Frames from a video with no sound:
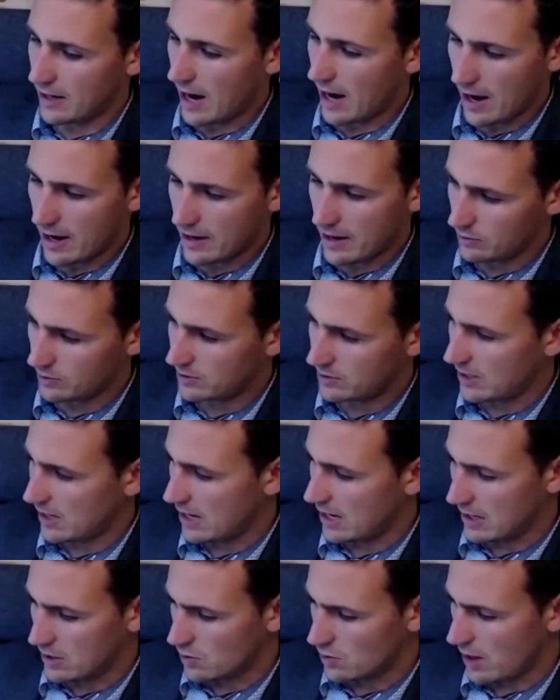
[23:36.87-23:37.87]
I would
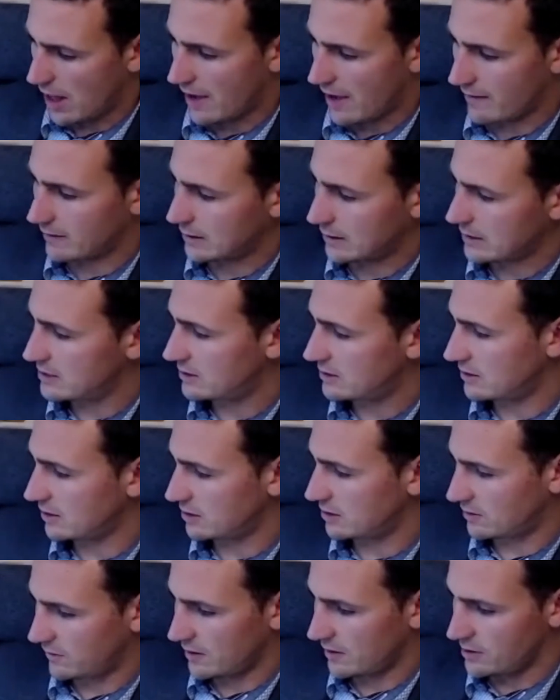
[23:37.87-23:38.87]
say you'll have at least
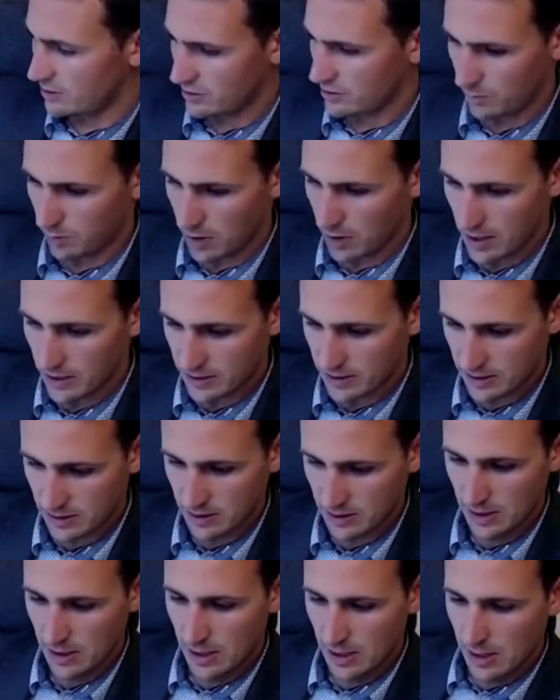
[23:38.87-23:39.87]
6 figures plus
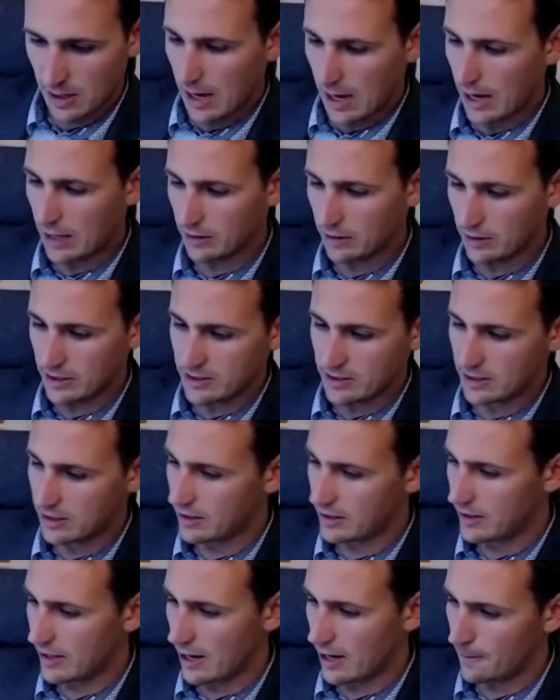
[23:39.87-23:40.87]

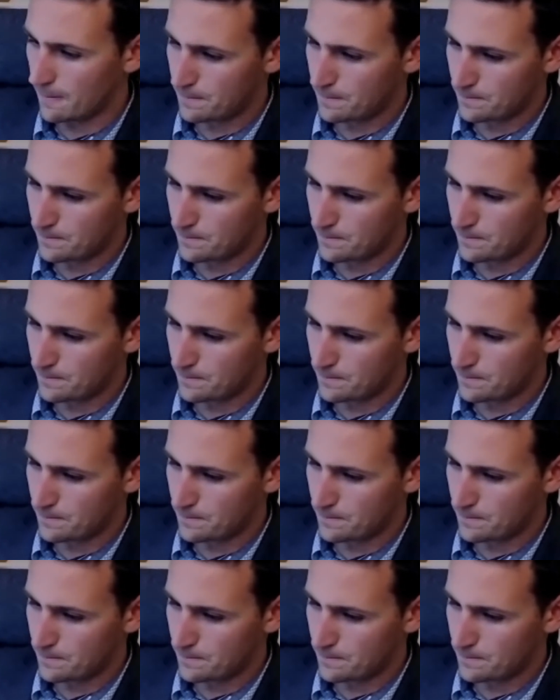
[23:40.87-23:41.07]
listed there.